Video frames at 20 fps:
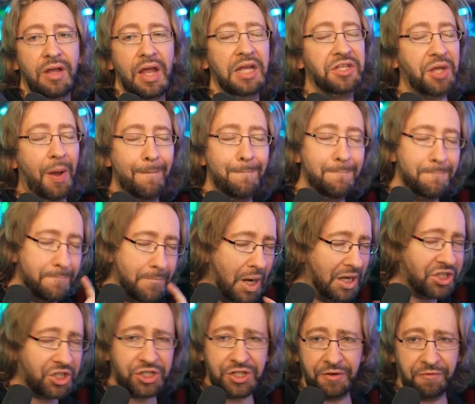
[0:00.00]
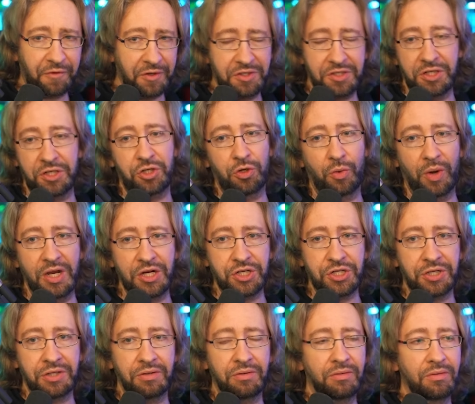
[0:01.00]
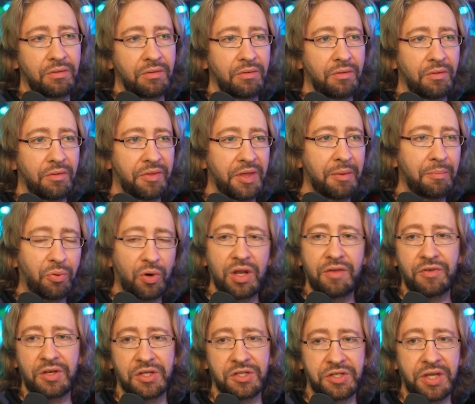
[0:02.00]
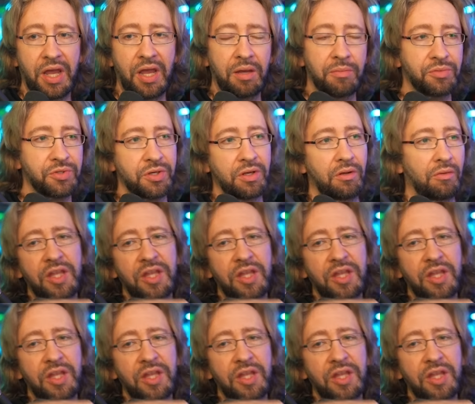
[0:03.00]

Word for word: is a much different situation than previous games.